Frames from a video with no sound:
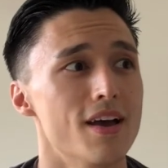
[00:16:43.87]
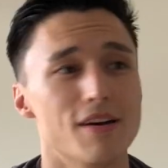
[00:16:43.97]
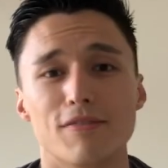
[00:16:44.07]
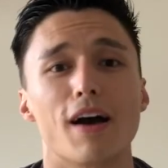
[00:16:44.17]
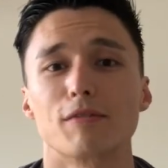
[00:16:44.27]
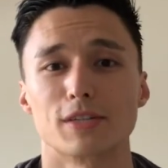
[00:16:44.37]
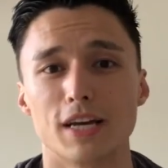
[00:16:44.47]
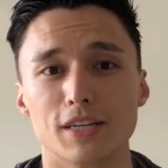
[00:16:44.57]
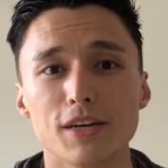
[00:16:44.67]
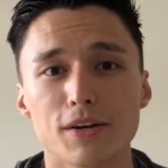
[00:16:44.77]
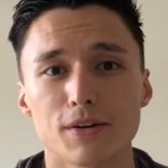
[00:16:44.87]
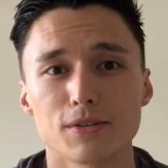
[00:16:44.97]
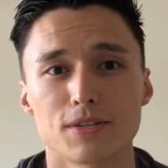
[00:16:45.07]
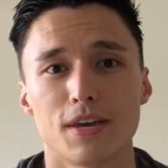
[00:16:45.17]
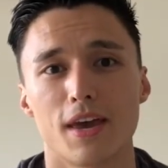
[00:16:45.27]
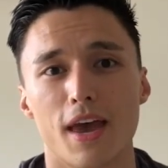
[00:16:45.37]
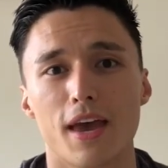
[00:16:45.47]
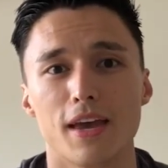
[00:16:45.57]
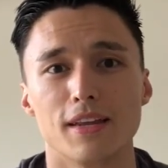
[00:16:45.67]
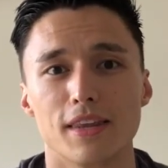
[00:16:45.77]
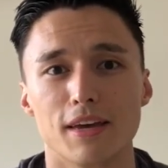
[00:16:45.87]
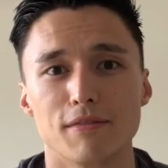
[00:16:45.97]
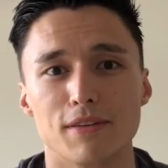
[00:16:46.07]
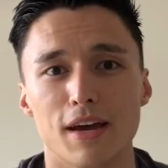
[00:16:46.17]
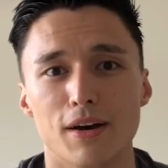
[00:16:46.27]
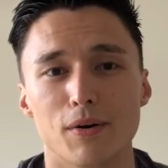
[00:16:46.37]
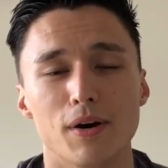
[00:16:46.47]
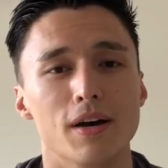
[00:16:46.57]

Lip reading: 5 or 10 years, and they've now